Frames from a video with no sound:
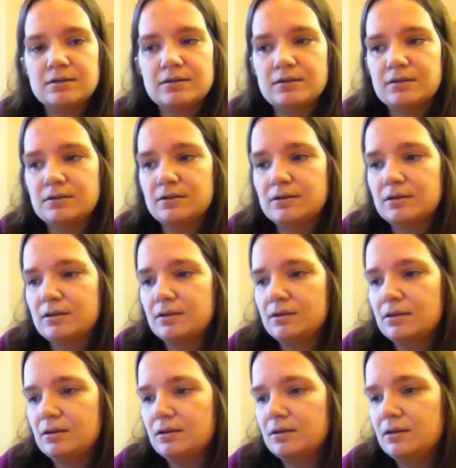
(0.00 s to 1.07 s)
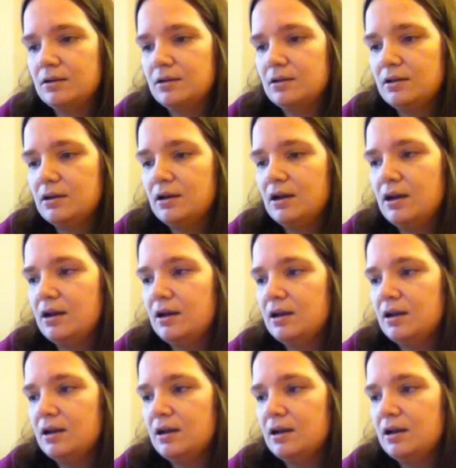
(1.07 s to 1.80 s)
Nobody speaks.